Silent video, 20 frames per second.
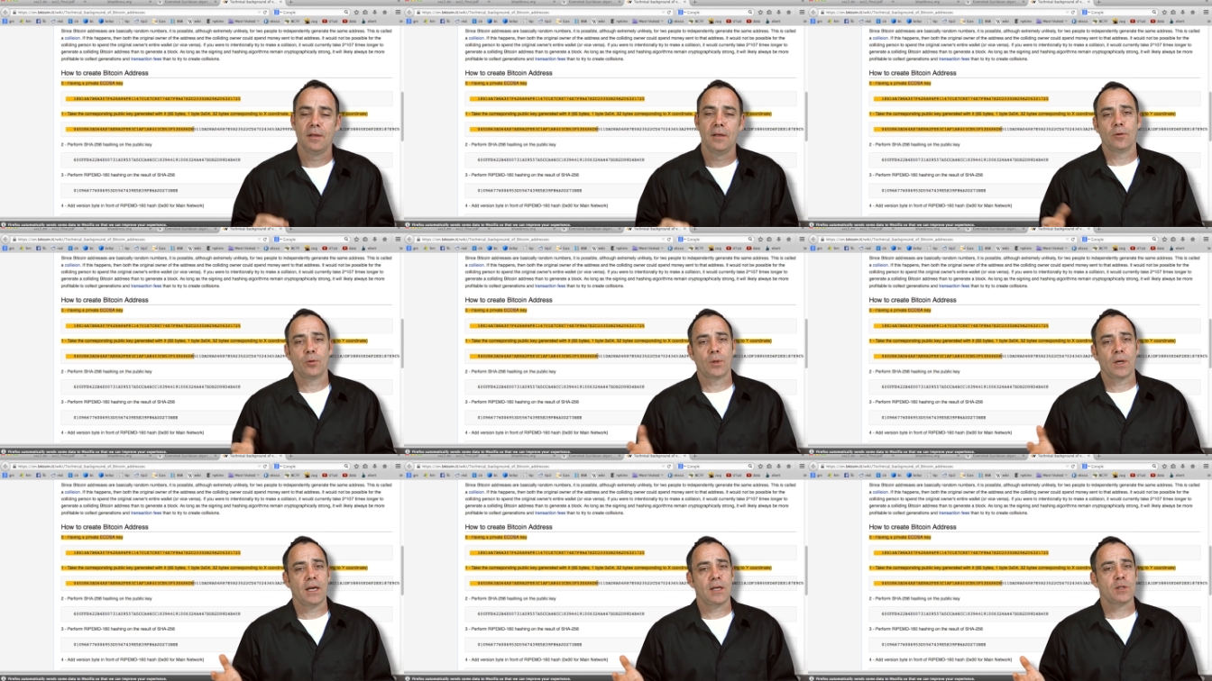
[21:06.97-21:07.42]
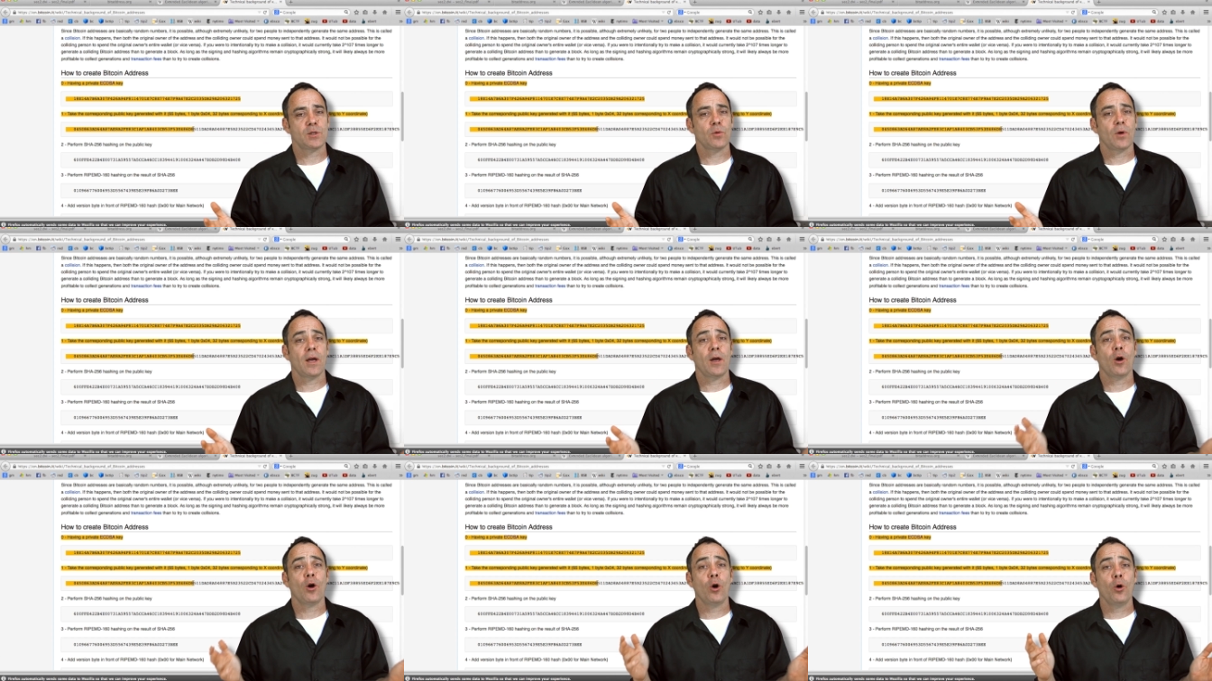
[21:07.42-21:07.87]
Okay, so
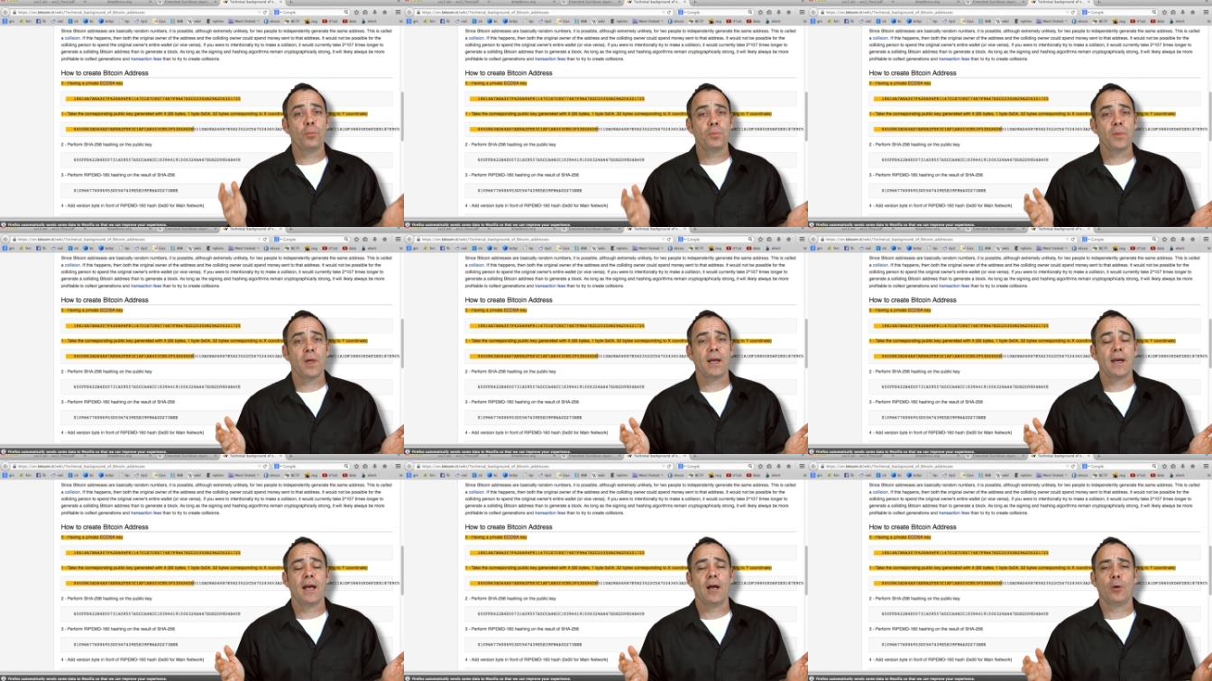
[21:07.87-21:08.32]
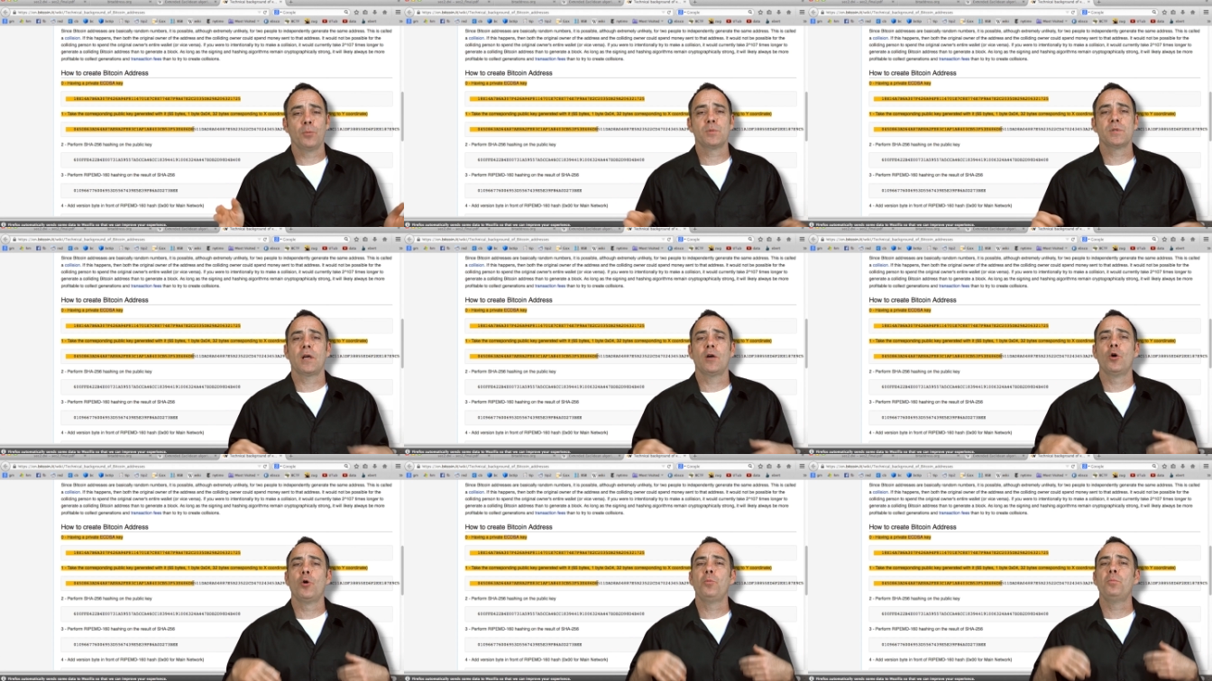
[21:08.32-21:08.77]
I hope that helps.
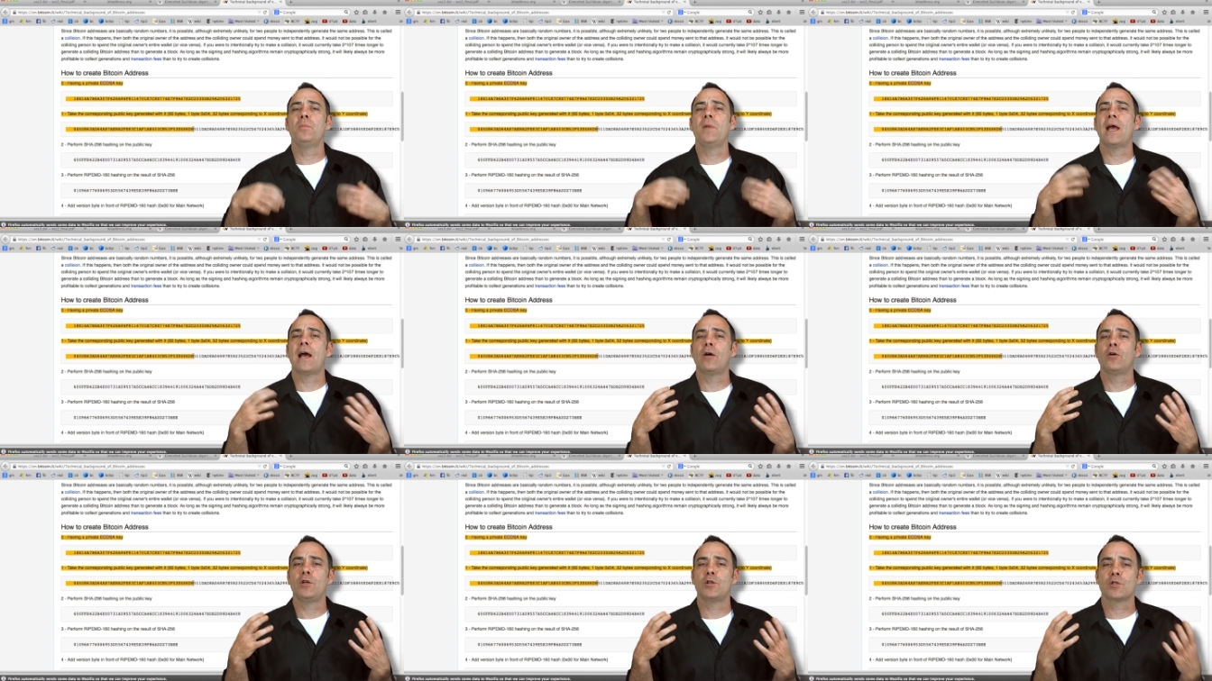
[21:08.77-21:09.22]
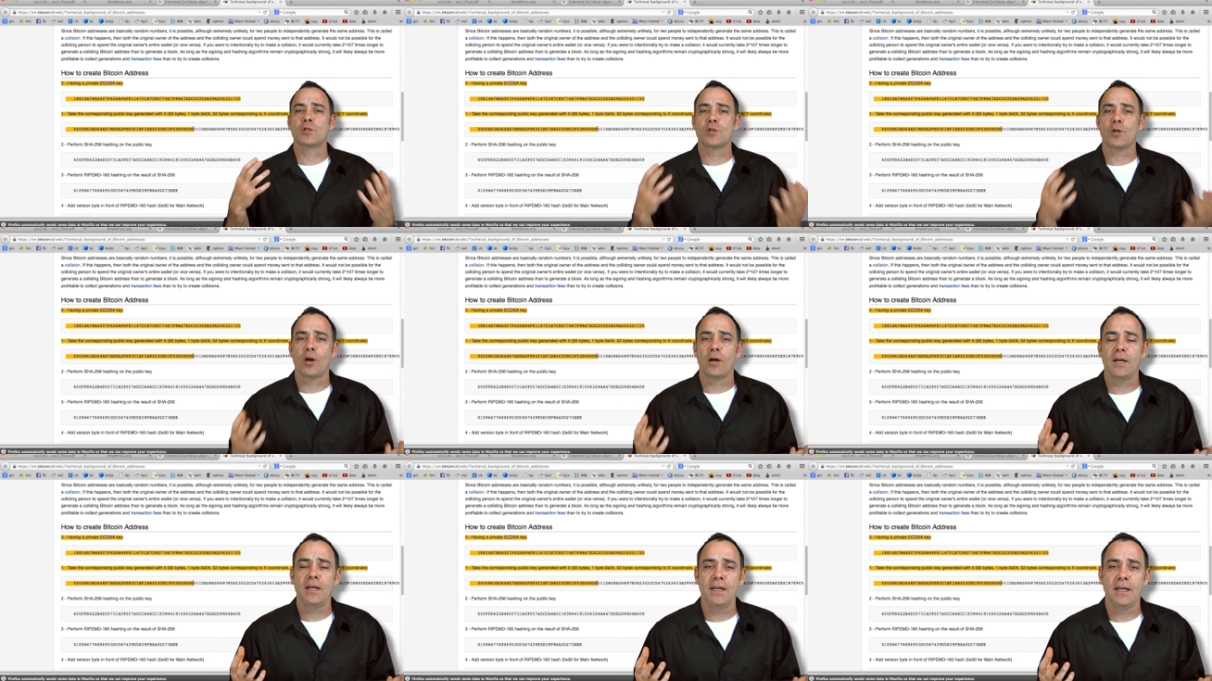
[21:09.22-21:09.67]
I hope now you're
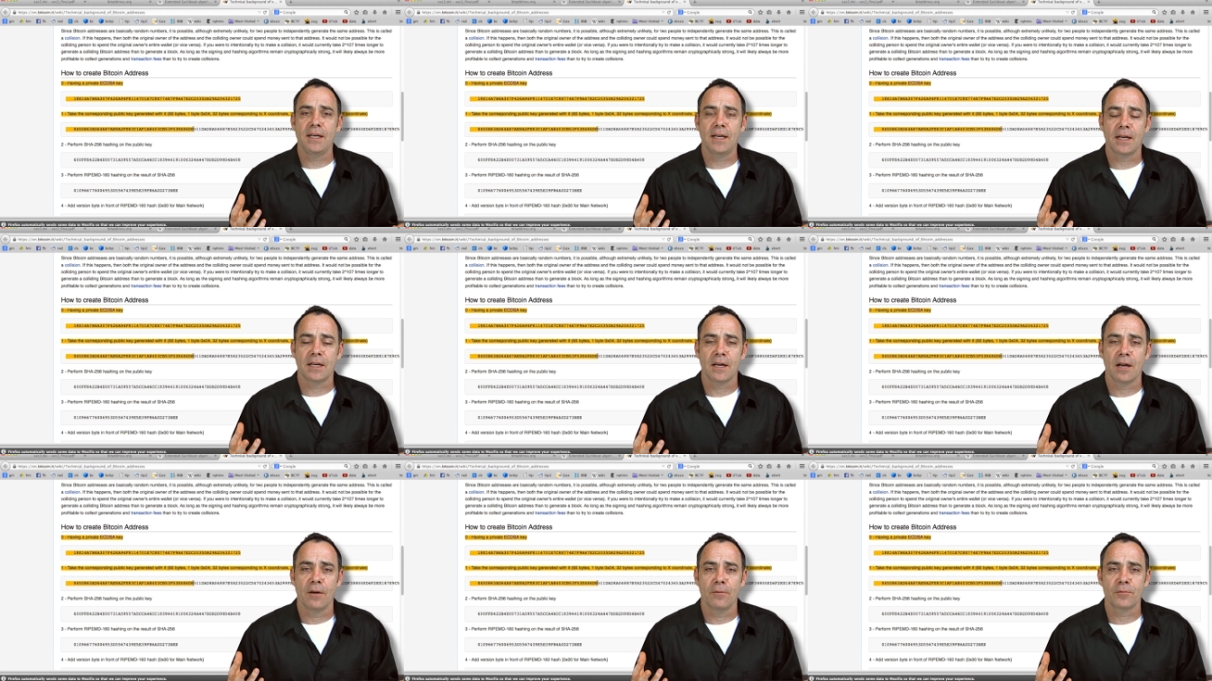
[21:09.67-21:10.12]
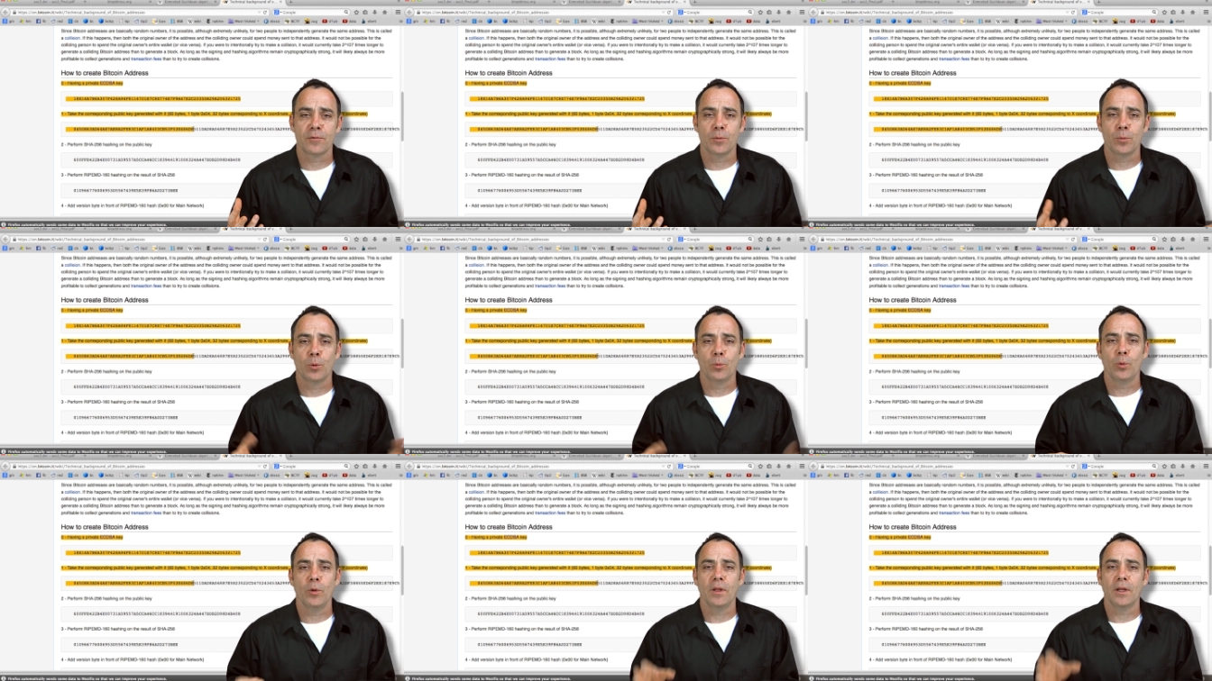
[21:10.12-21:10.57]
starting to get
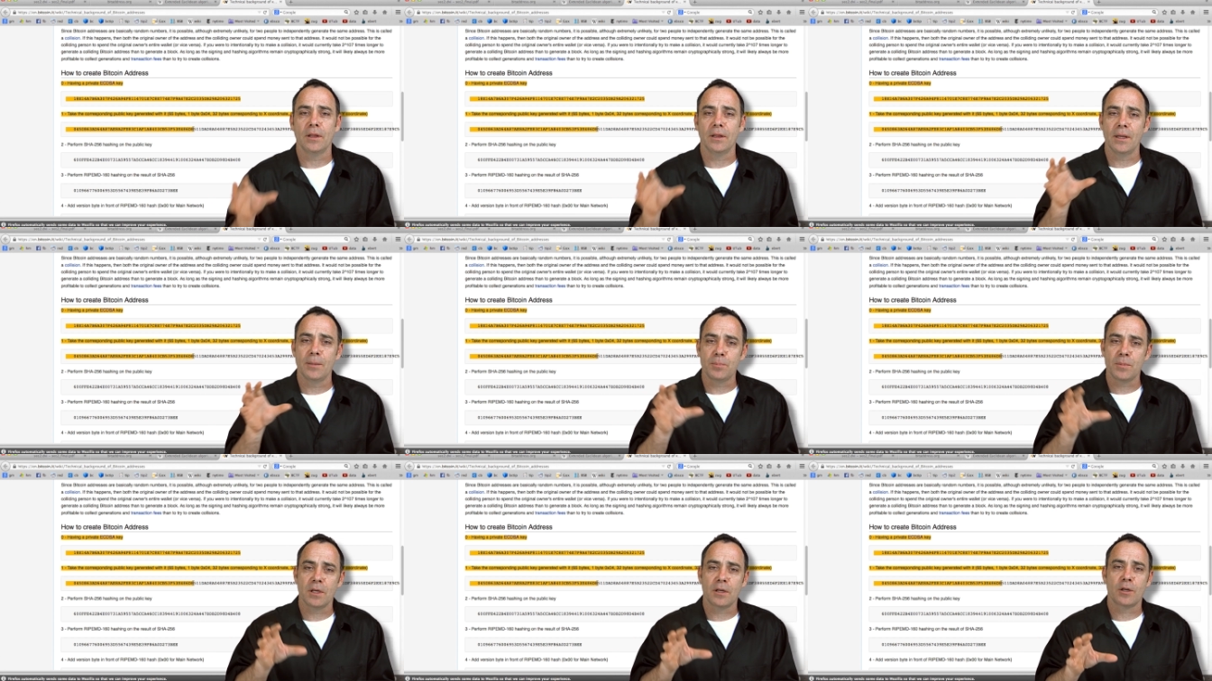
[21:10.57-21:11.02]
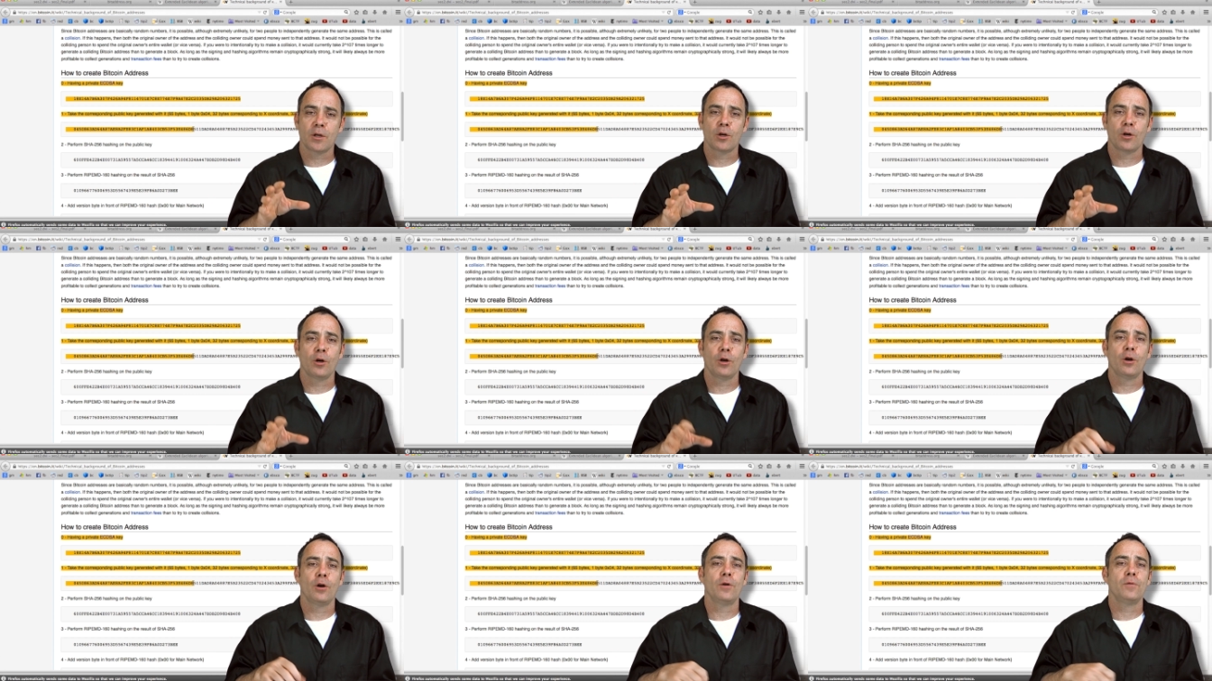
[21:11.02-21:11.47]
comfortable with elliptic
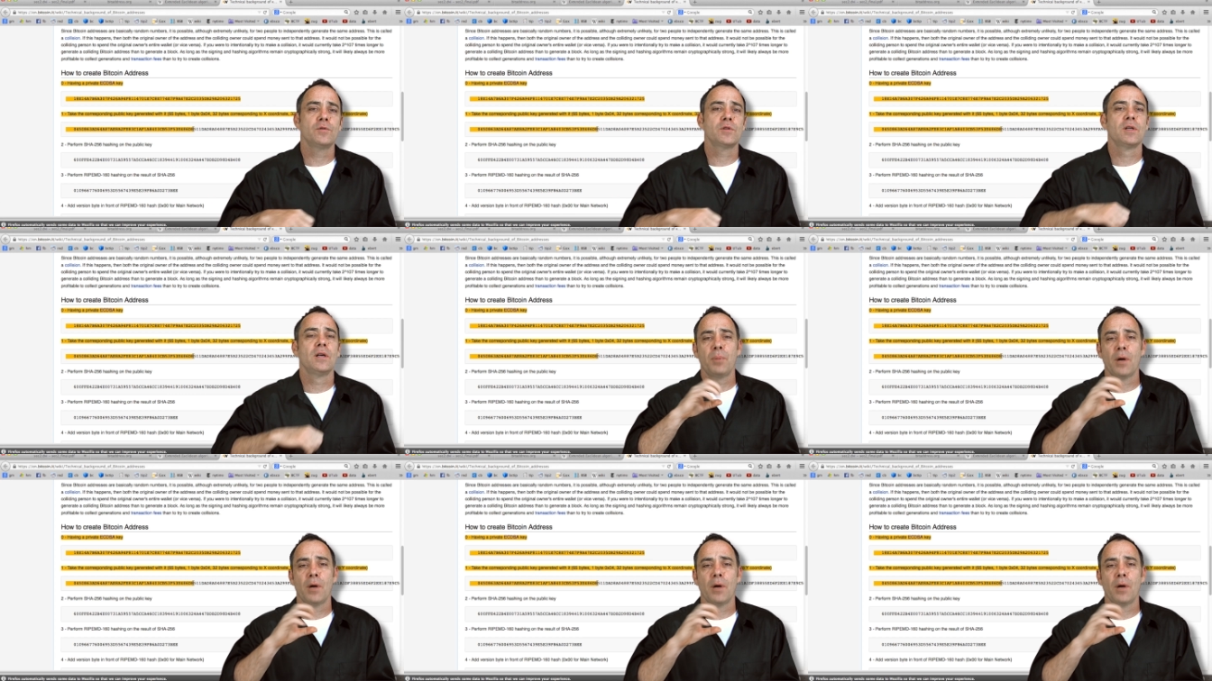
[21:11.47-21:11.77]
curves,